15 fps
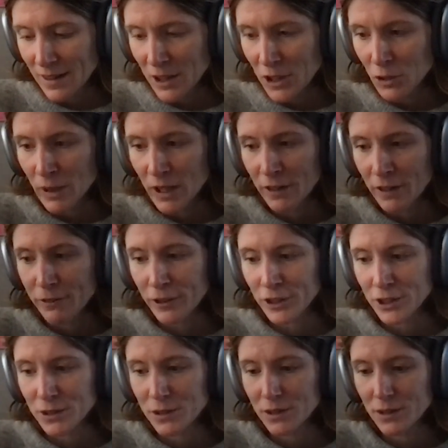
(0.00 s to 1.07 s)
you know, when I
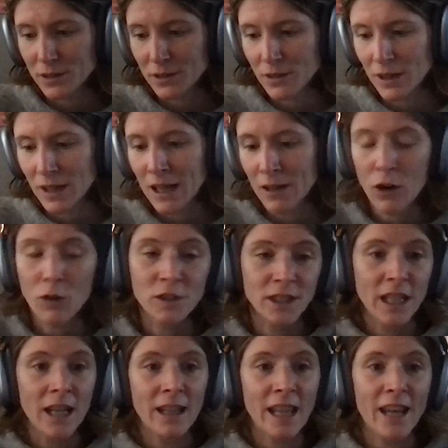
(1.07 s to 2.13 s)
first
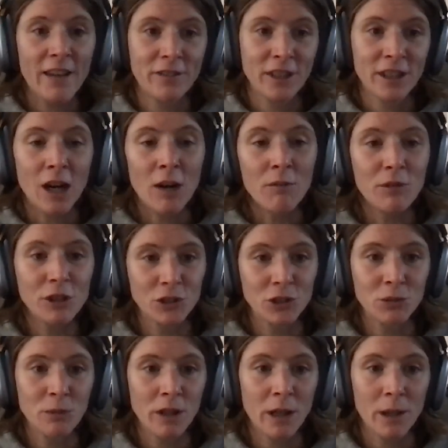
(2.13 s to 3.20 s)
obviously I left a comfort
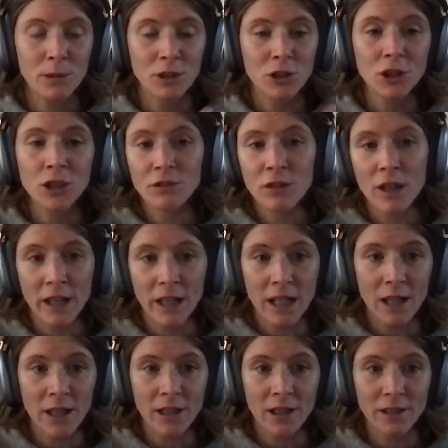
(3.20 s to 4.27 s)
zone where I was good at running,
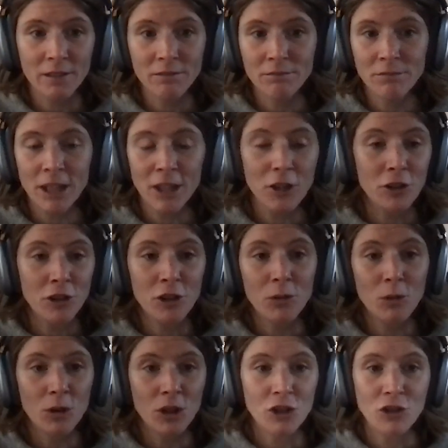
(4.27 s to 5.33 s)
I
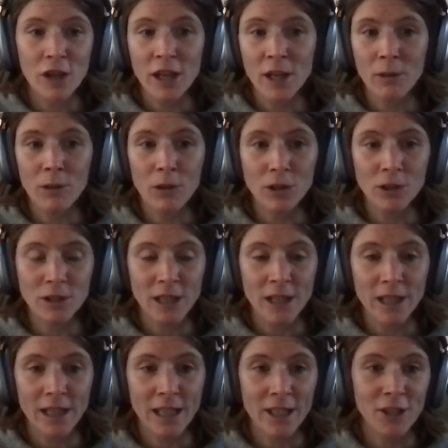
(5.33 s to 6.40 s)
knew what the training was,
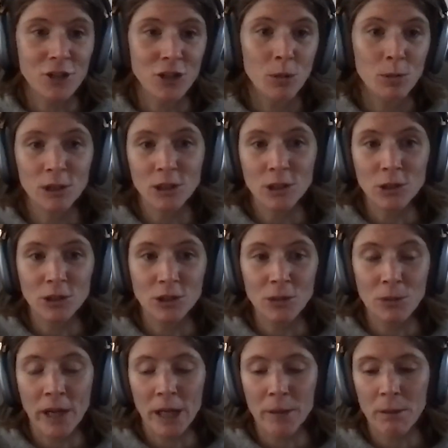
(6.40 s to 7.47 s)
I had a job to go to
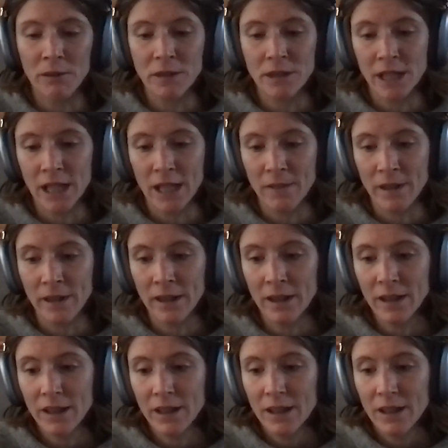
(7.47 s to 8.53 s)
and wake up every day, and then
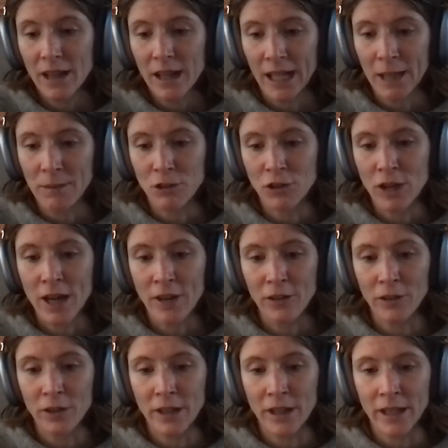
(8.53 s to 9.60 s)
I came to
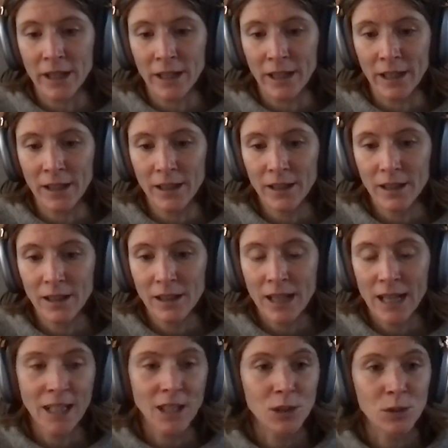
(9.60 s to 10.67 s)
triathlon and I
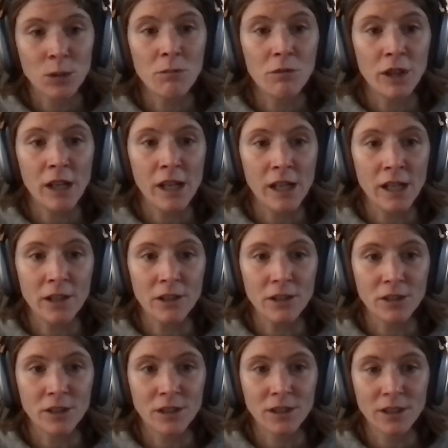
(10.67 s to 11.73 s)
hadn't swum for 8
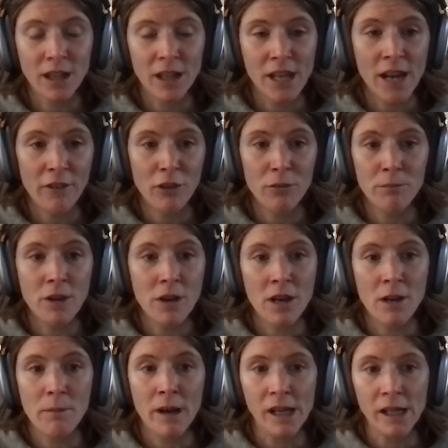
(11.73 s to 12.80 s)
years. I'd never
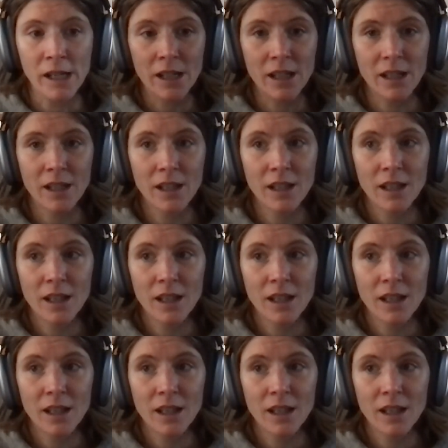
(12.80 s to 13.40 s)
ridden a bike.